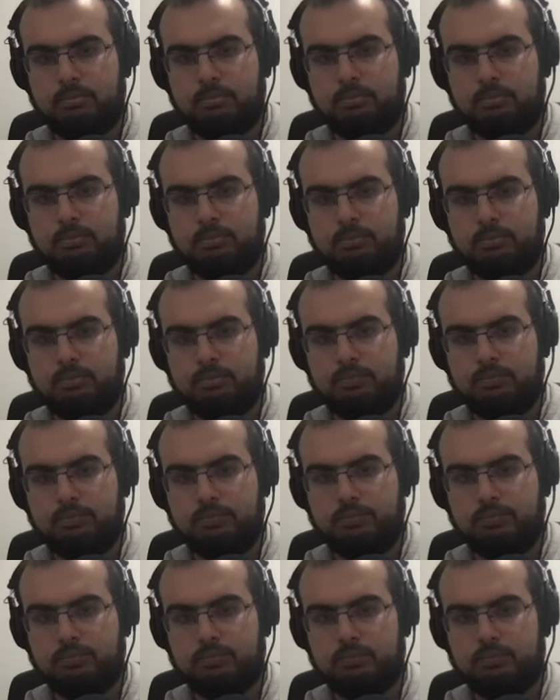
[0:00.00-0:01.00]

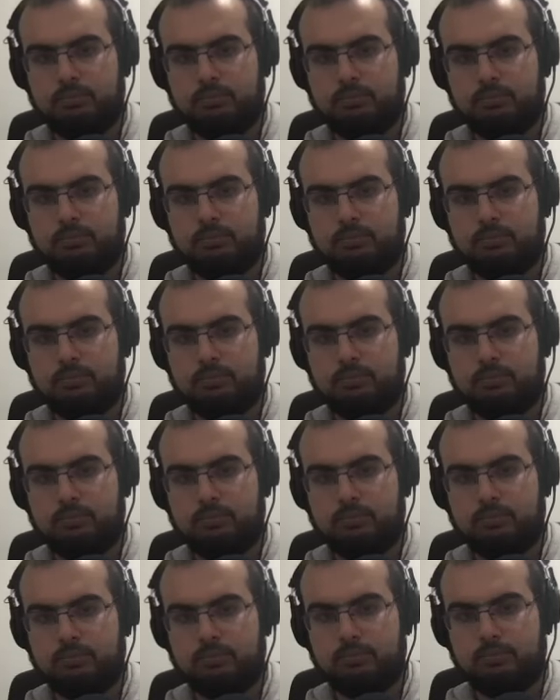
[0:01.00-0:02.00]

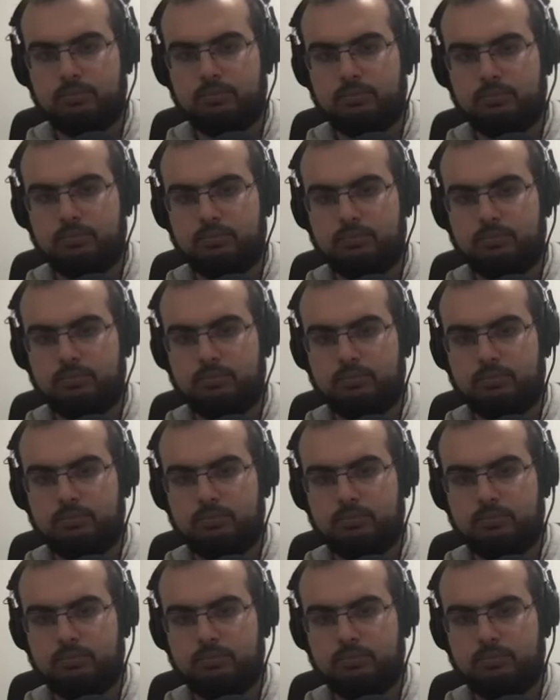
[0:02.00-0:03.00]

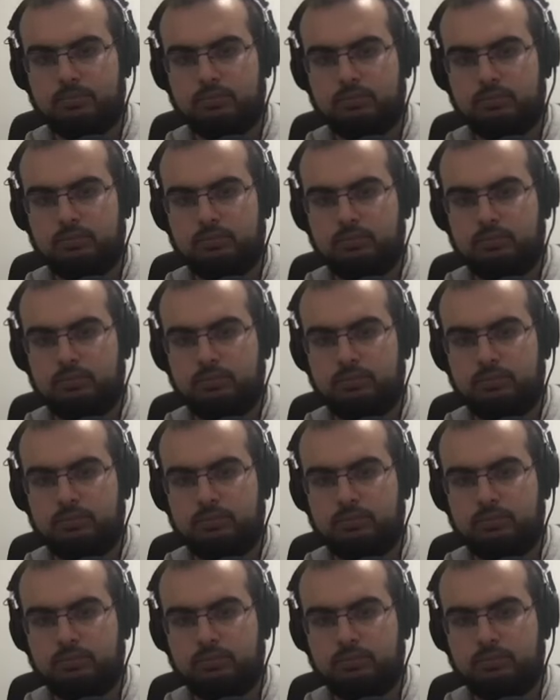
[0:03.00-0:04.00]

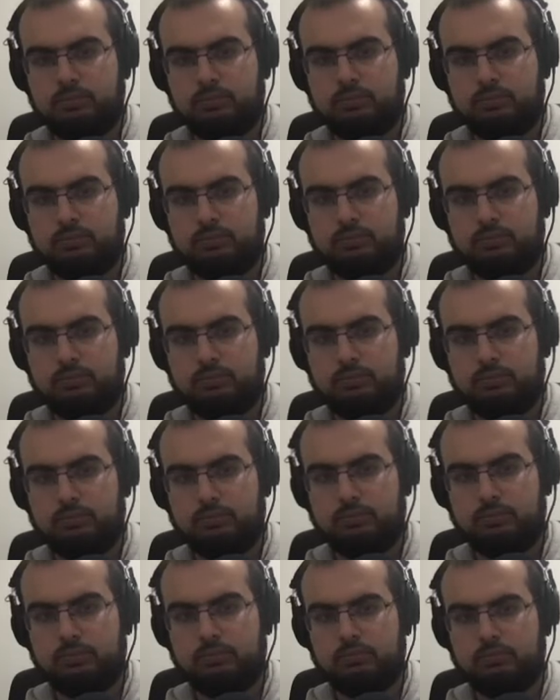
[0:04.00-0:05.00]

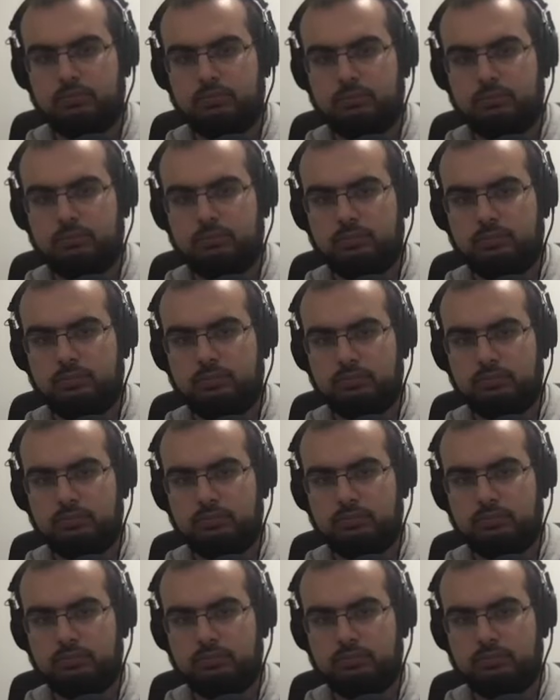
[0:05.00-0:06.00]

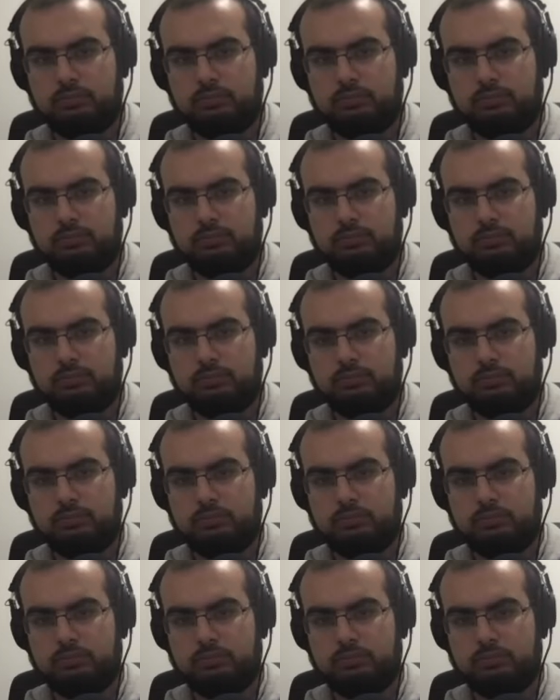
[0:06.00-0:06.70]
This person isn't speaking.